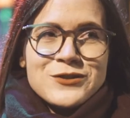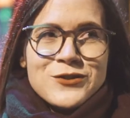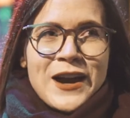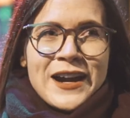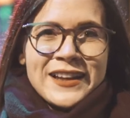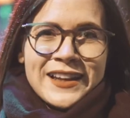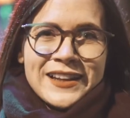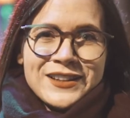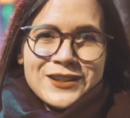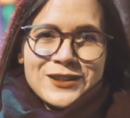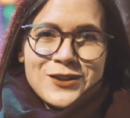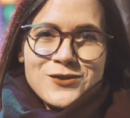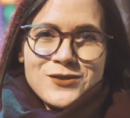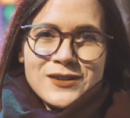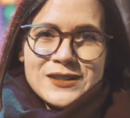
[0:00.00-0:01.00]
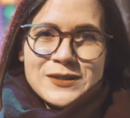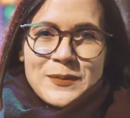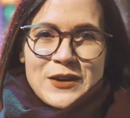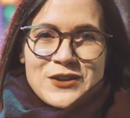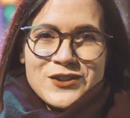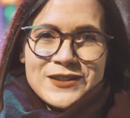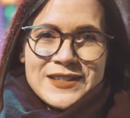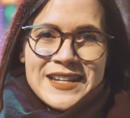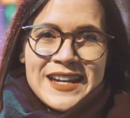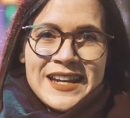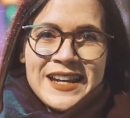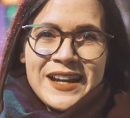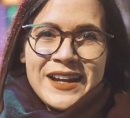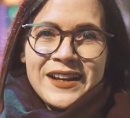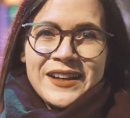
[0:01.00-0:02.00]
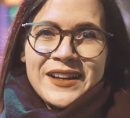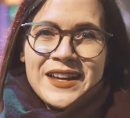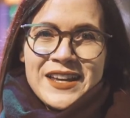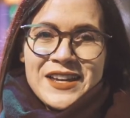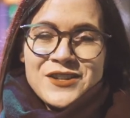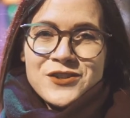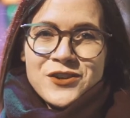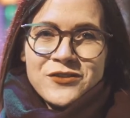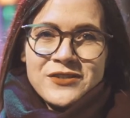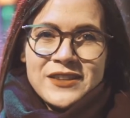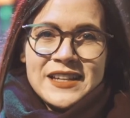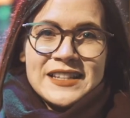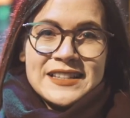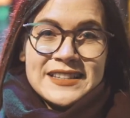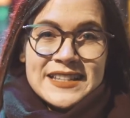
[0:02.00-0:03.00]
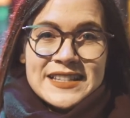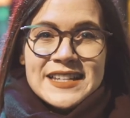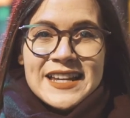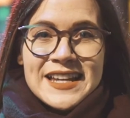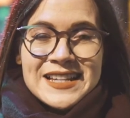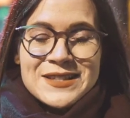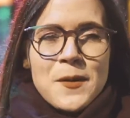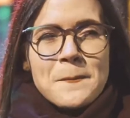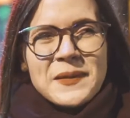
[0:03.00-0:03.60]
try like the local specialty in each of these cities,